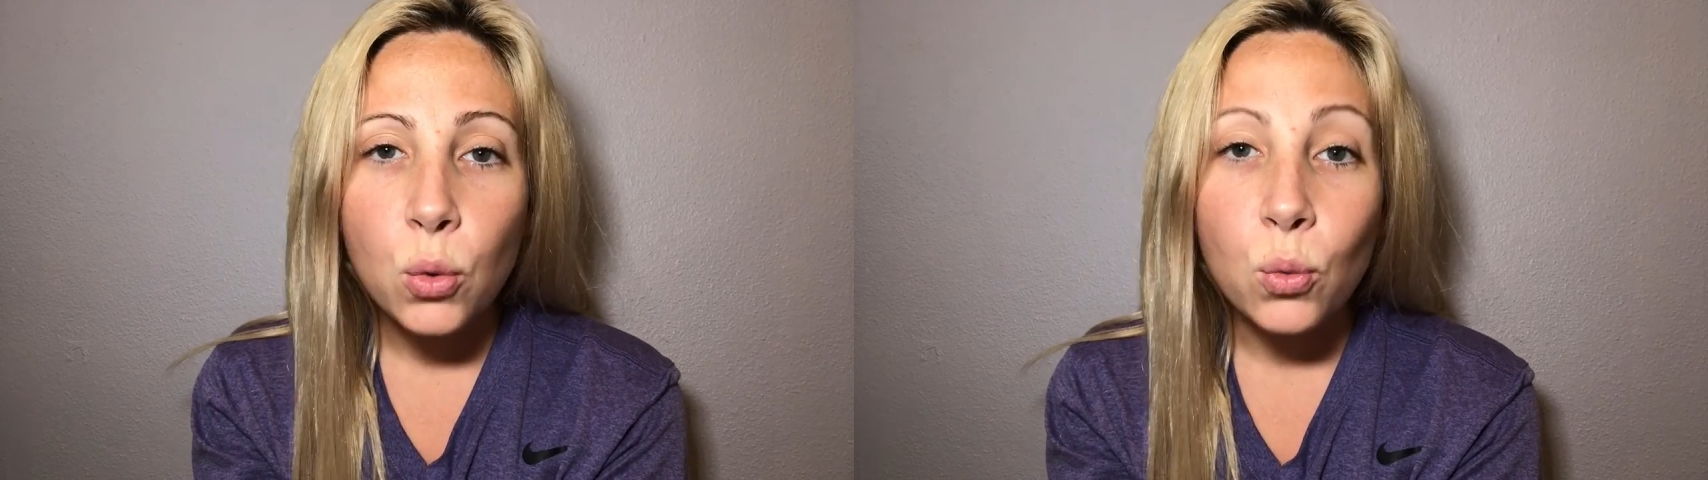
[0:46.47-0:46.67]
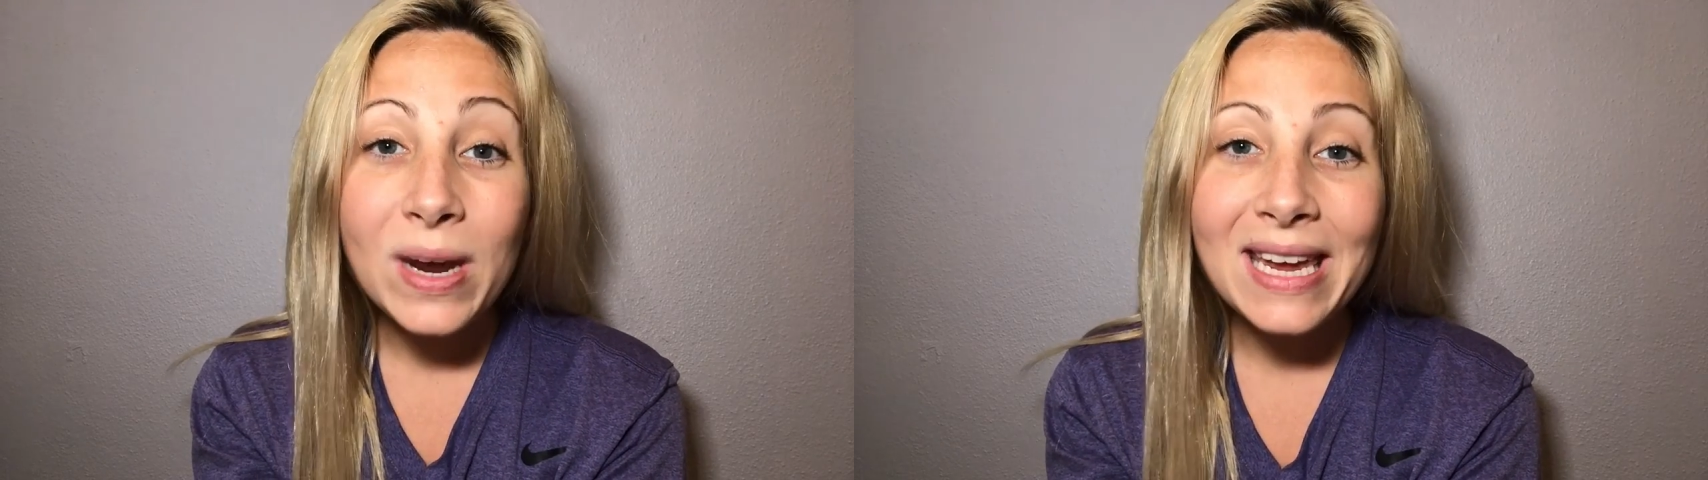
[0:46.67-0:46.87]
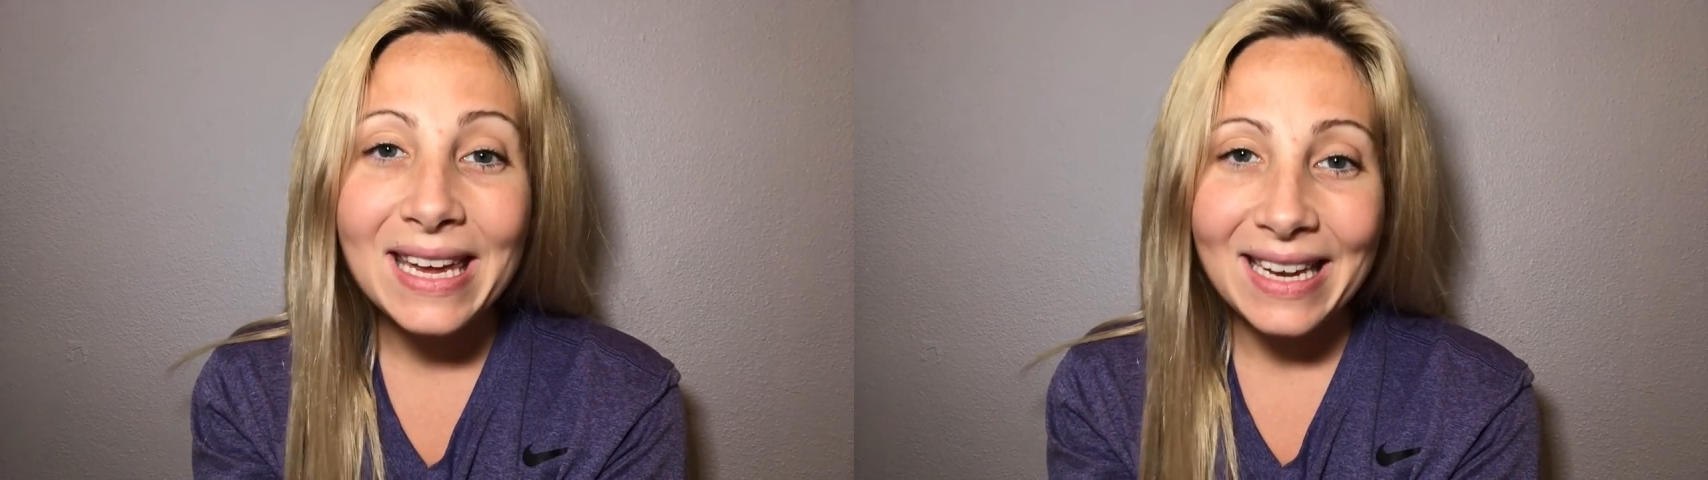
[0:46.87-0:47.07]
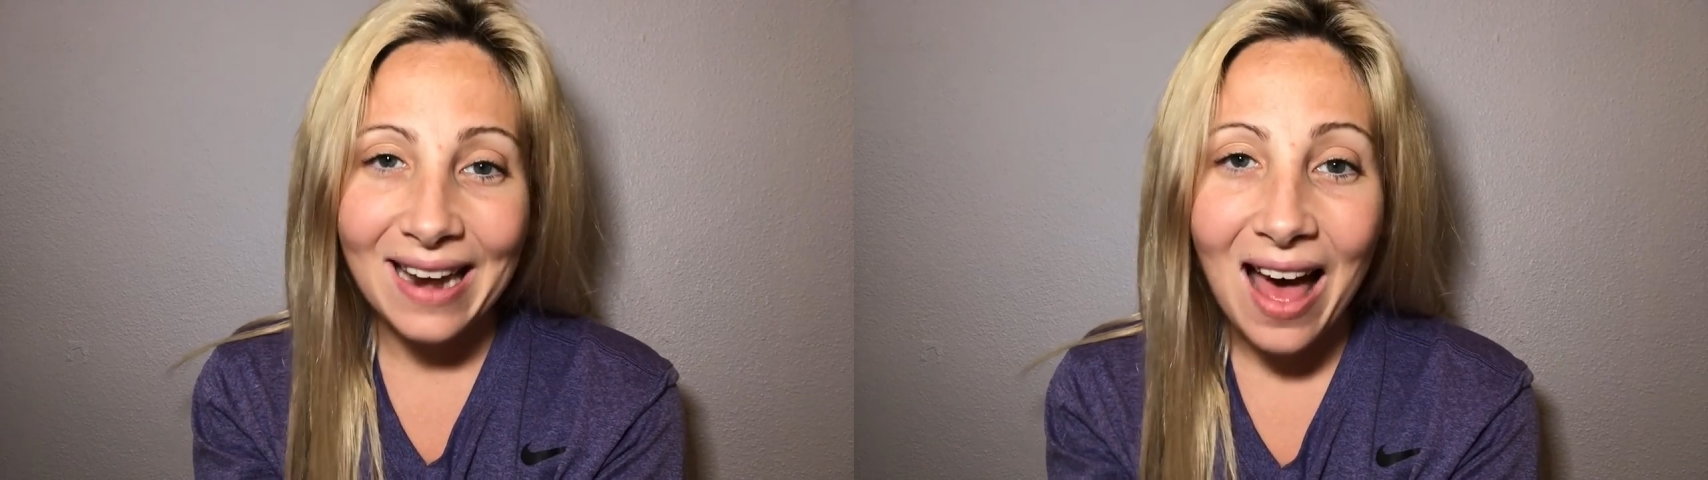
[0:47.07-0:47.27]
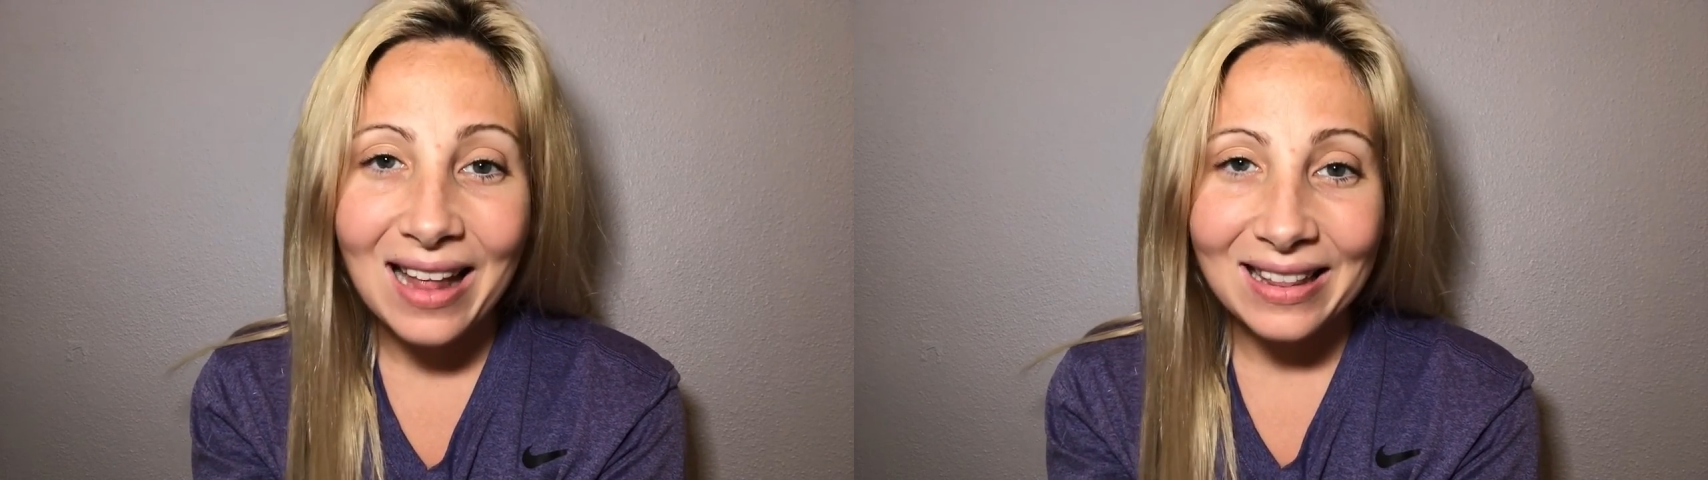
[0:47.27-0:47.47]
We
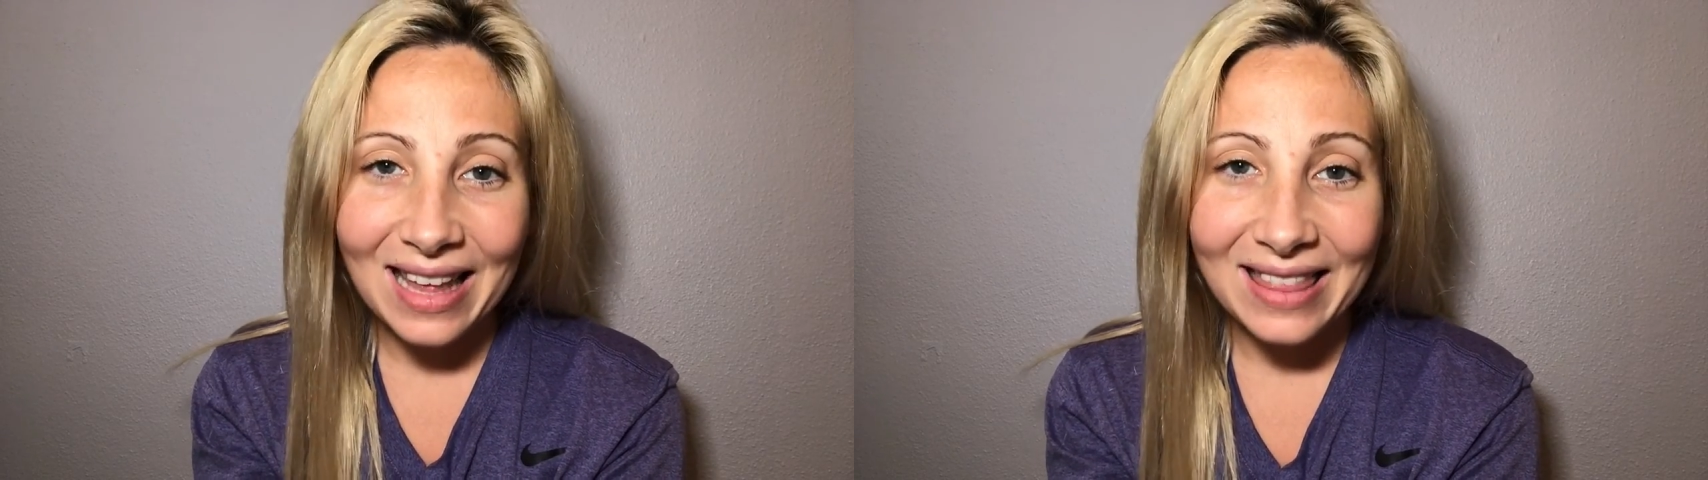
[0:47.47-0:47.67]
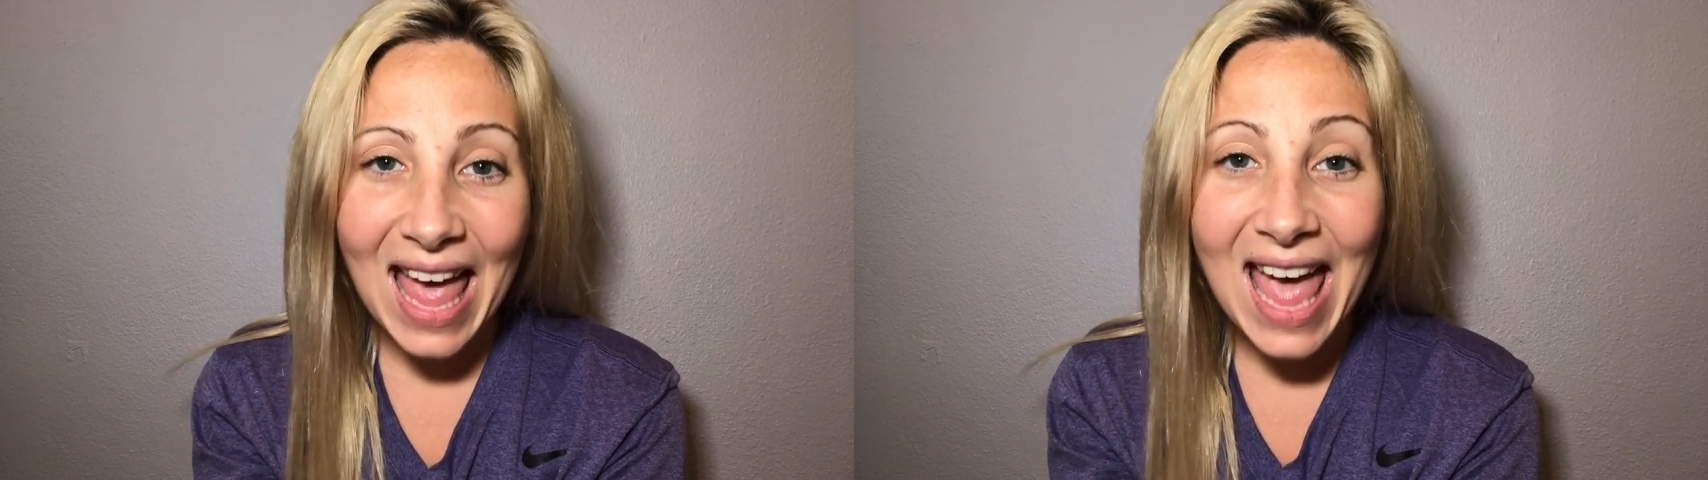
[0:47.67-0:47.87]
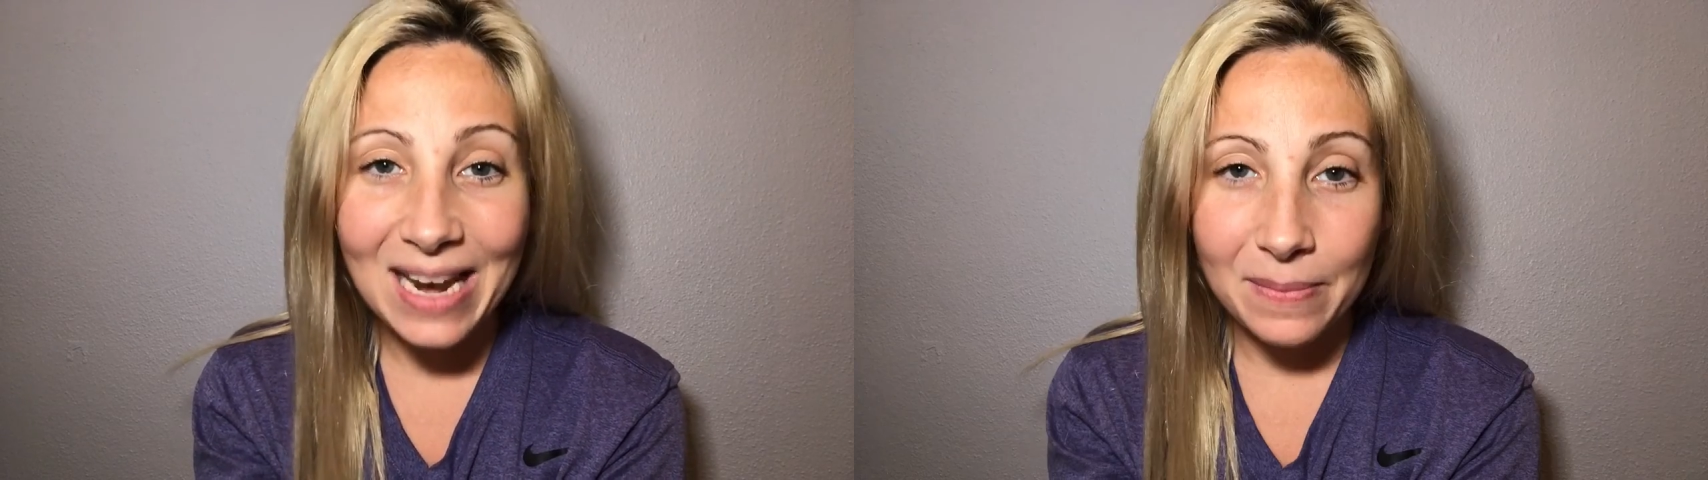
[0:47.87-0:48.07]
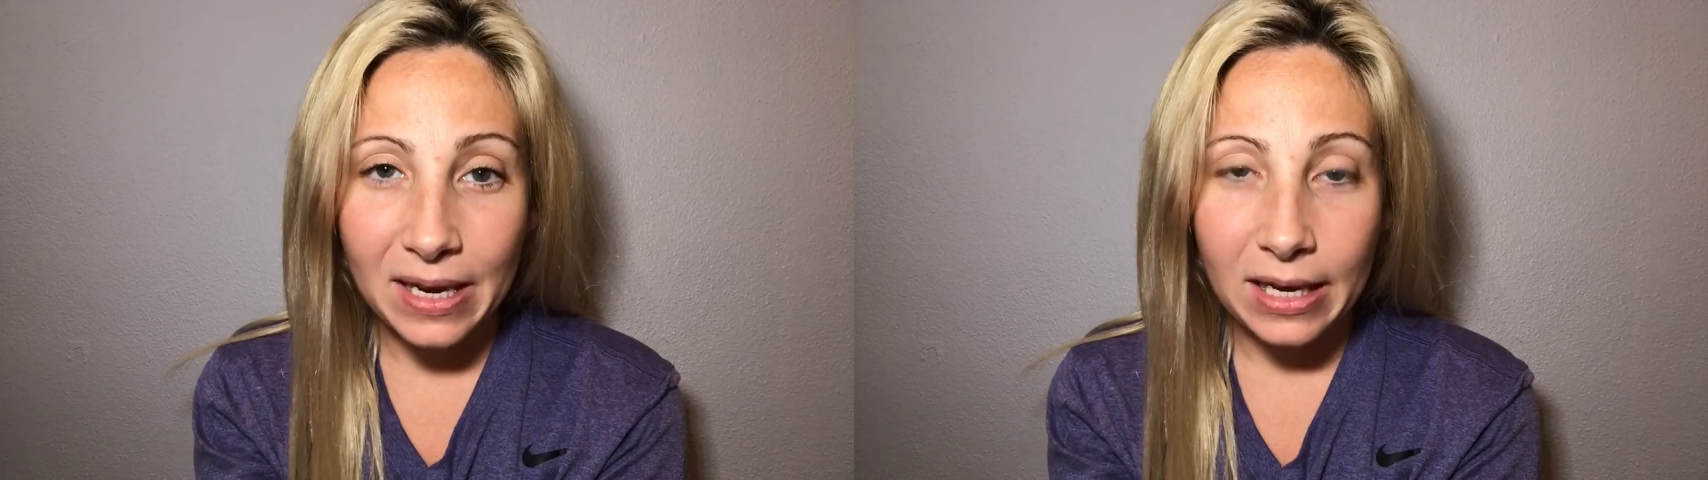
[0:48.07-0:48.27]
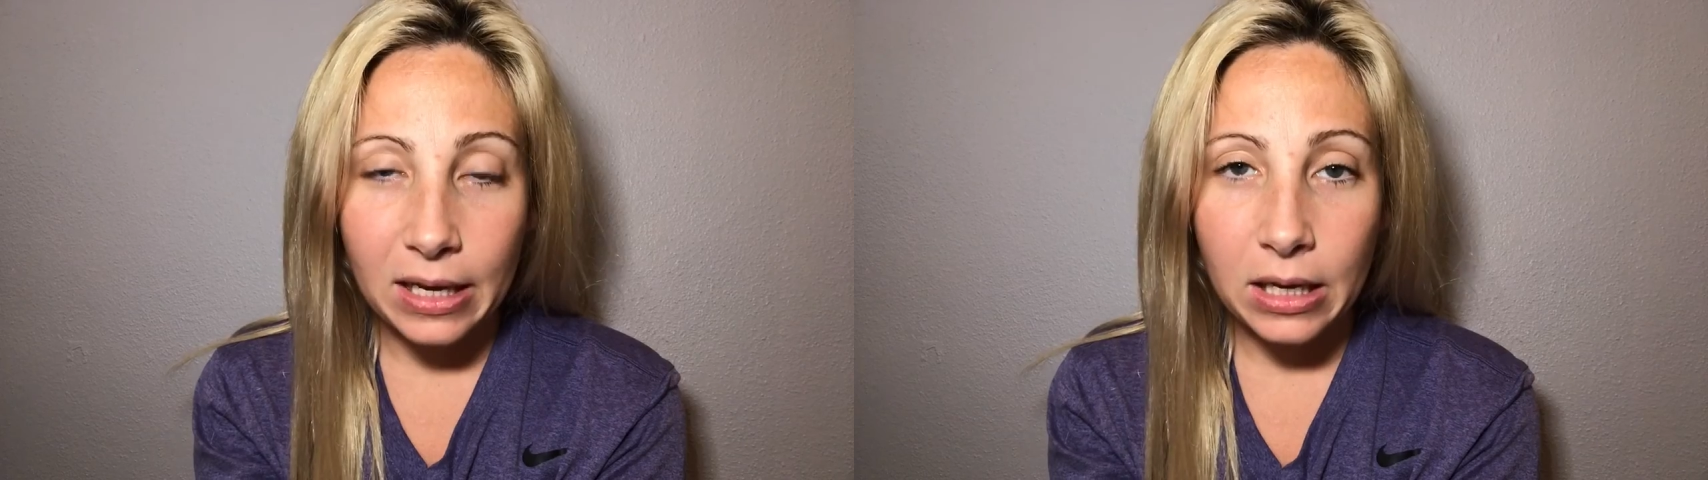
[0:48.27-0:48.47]
cannot let the
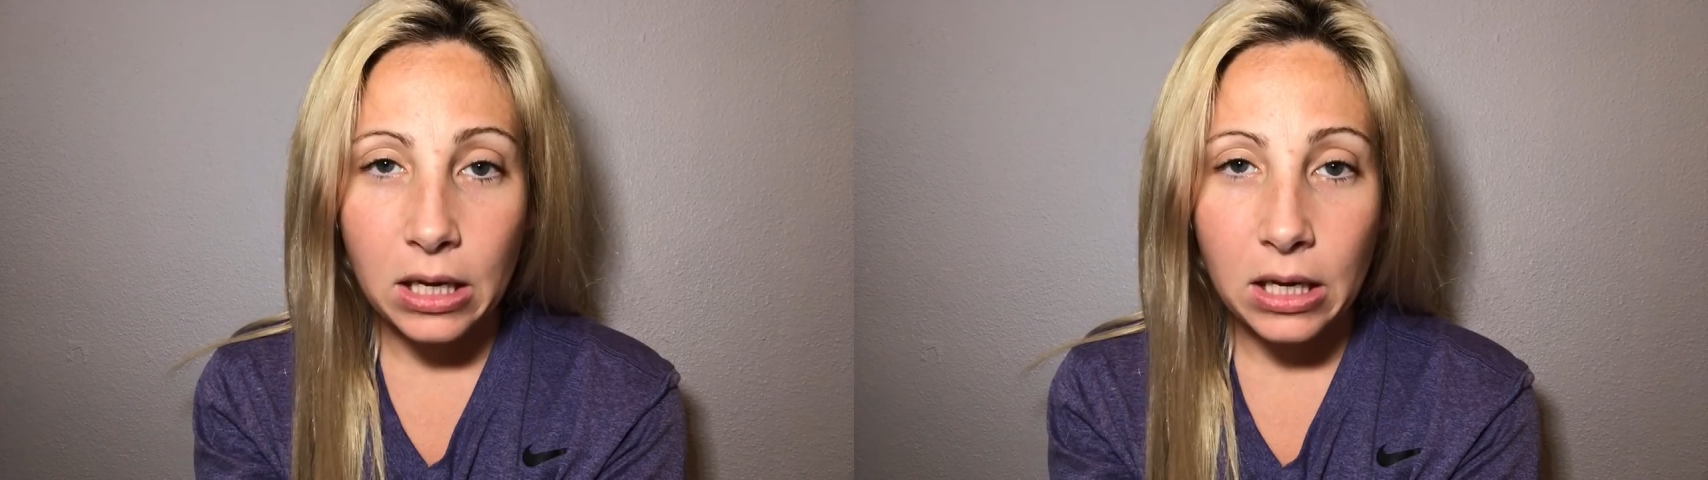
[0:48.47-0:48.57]
enemy